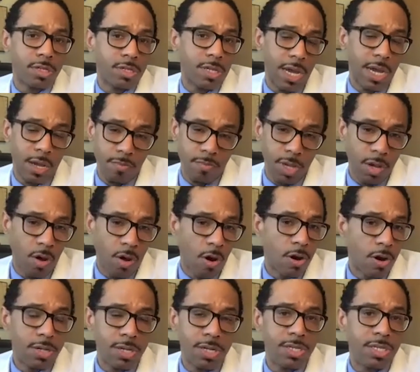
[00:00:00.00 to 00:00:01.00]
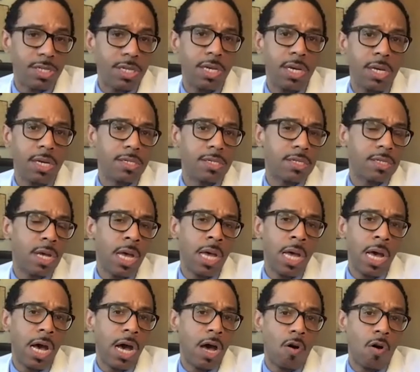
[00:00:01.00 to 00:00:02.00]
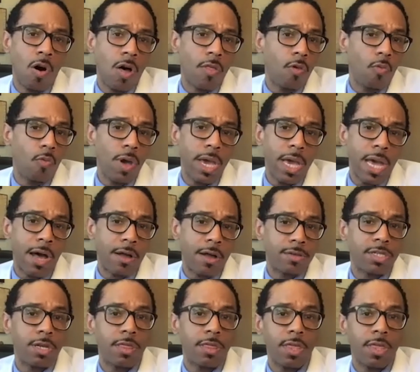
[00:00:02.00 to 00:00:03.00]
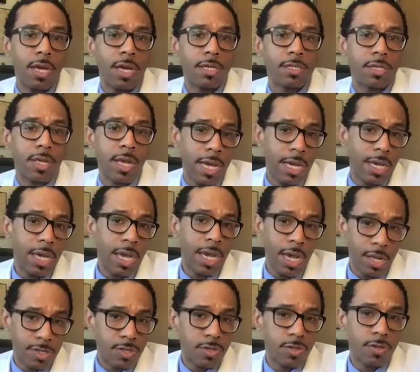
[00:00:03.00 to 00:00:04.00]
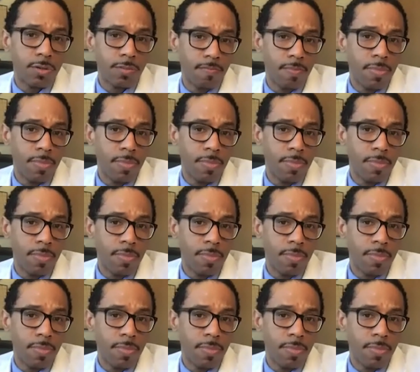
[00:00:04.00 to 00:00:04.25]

That can be heart disease, all the way out to things like cancer.